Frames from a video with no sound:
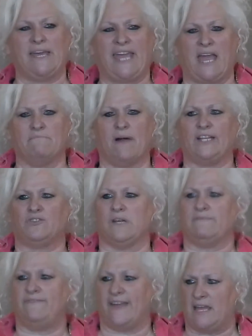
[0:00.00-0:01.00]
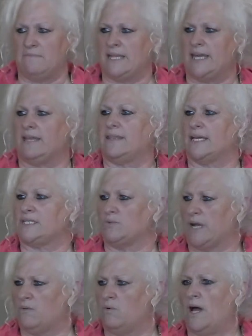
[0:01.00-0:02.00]
So that became my dream
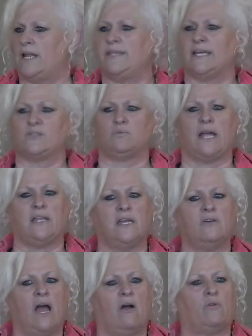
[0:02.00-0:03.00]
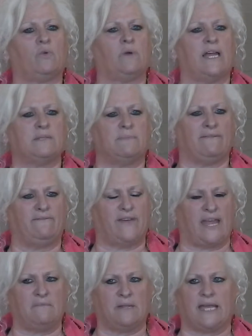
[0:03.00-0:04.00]
family. That's what I wanted. That's what I knew, how I would
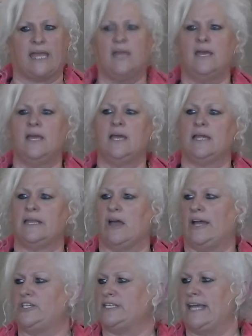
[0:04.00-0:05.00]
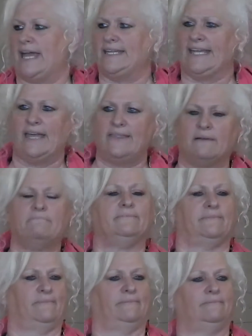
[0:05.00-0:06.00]
raise my family. You know, I just
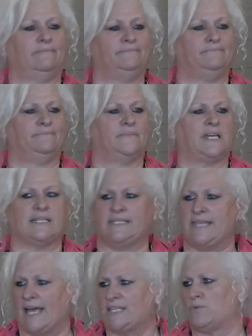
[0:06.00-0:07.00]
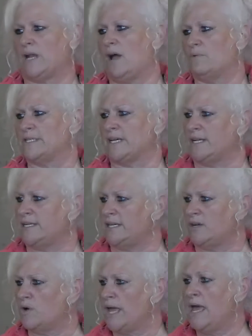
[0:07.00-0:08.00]
had to get them. because that's what
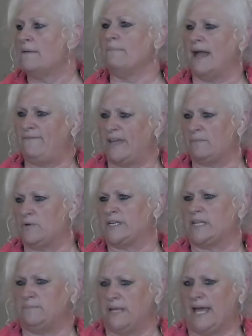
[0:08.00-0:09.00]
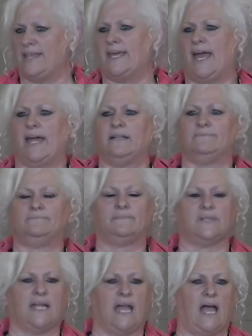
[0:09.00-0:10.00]
I was going to do. My family was going to be like
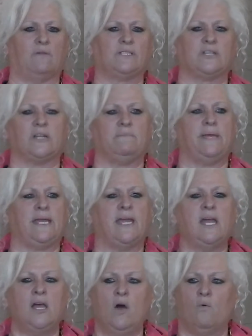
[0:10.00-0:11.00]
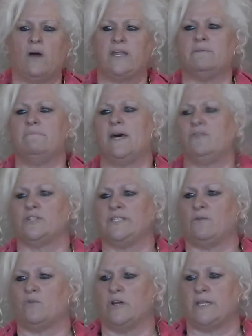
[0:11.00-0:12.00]
that. I was going to be one of the